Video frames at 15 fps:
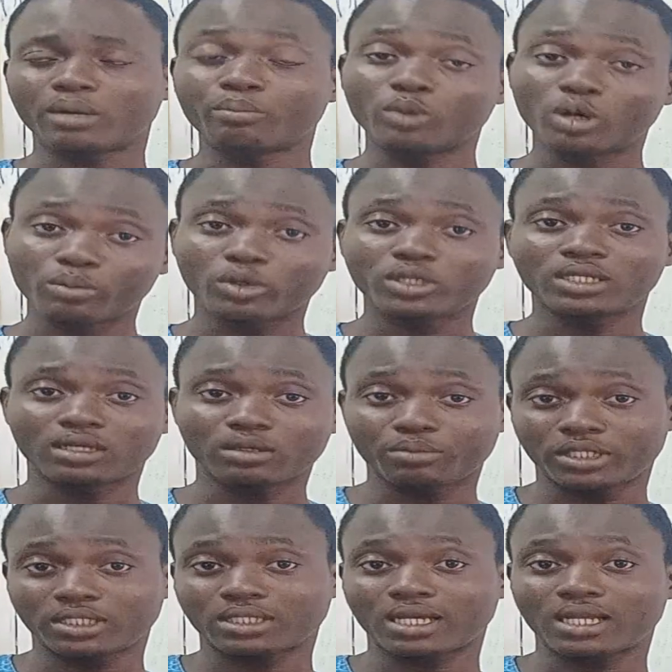more money now
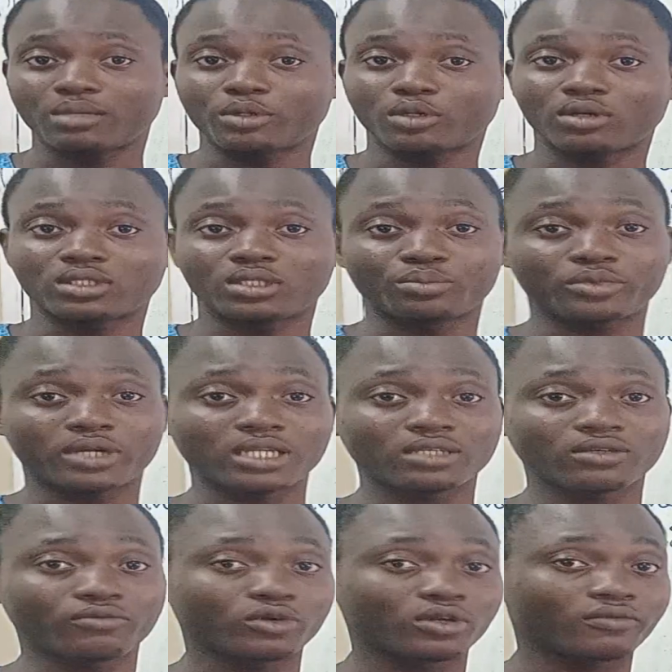basically because the price
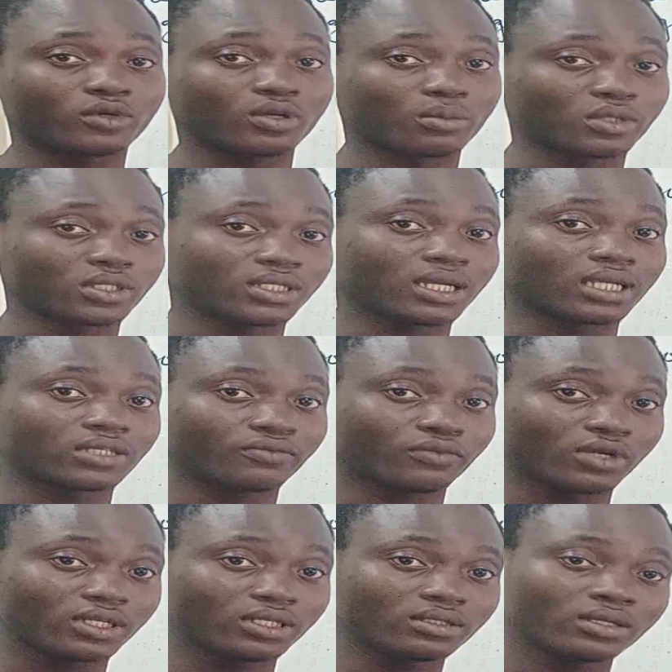of one of the commodity has
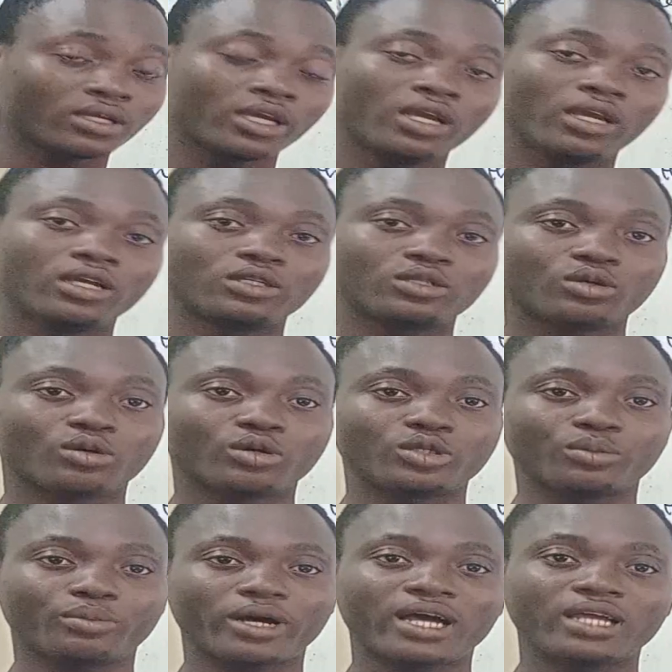fallen, so
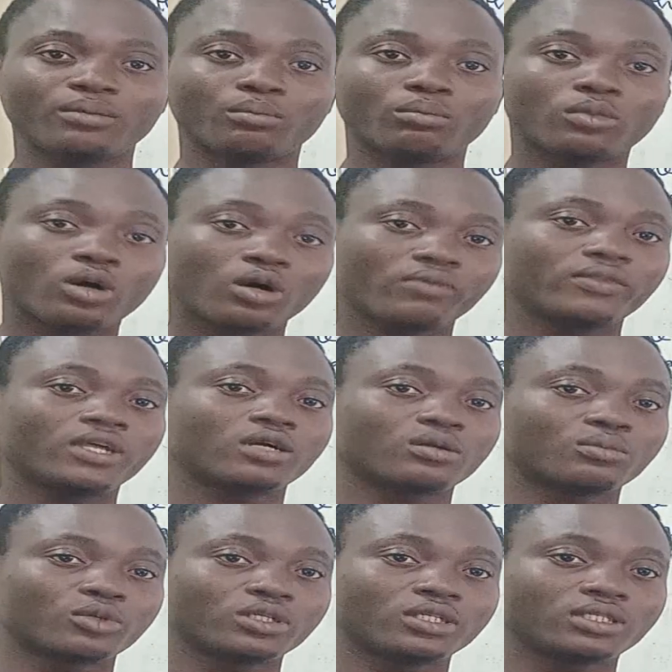you buy more of that
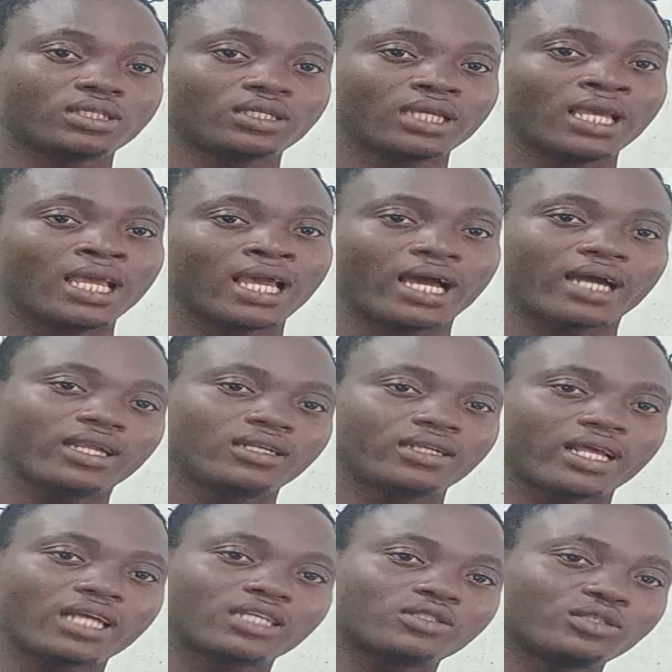commodity, and then
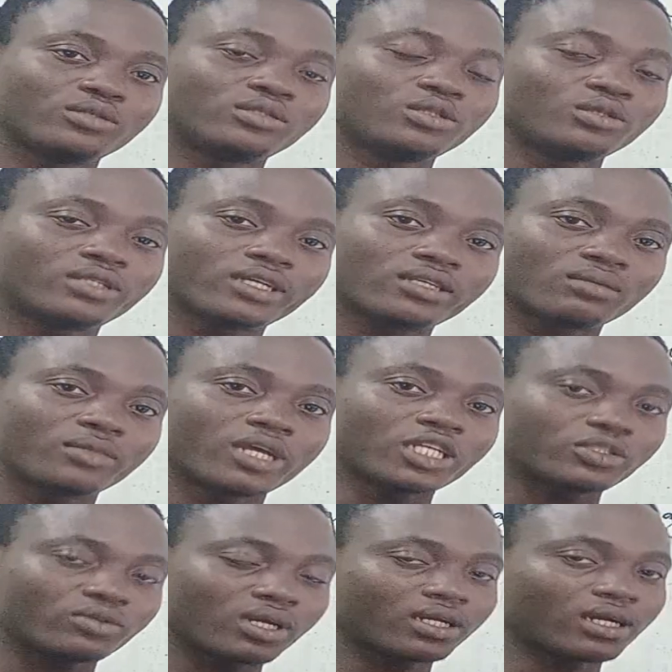you take some
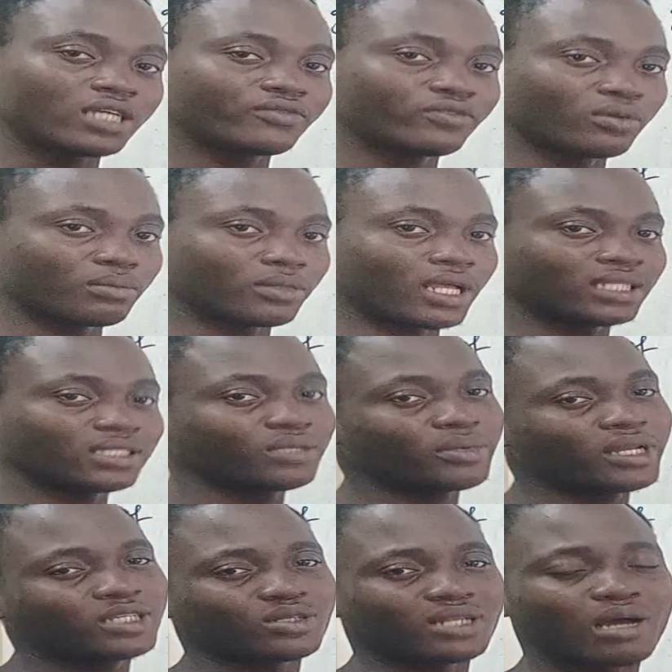extra cash from that. It
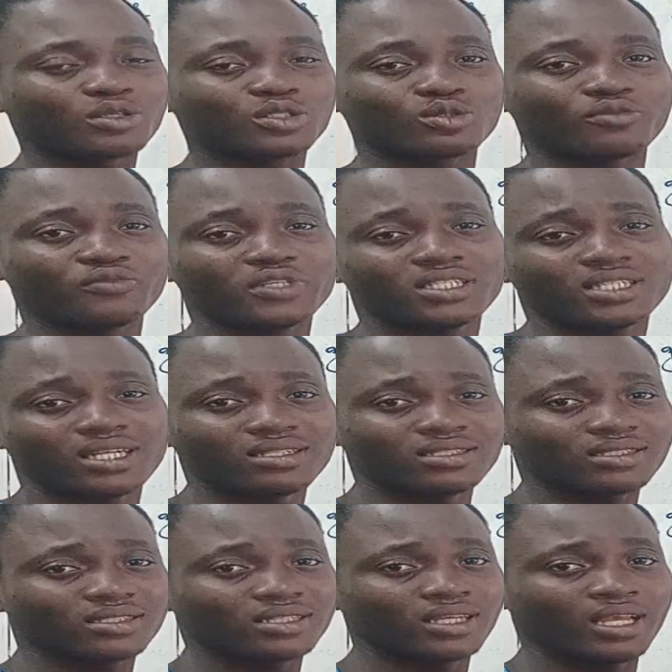depends on how
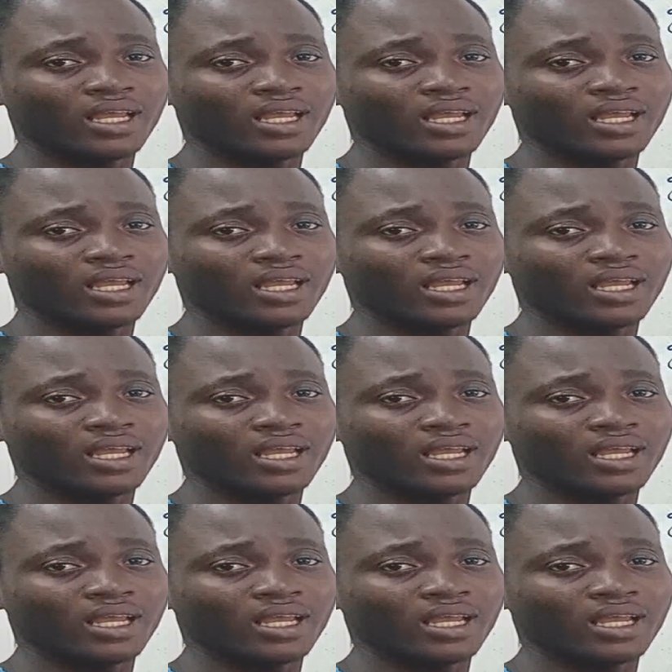sufficient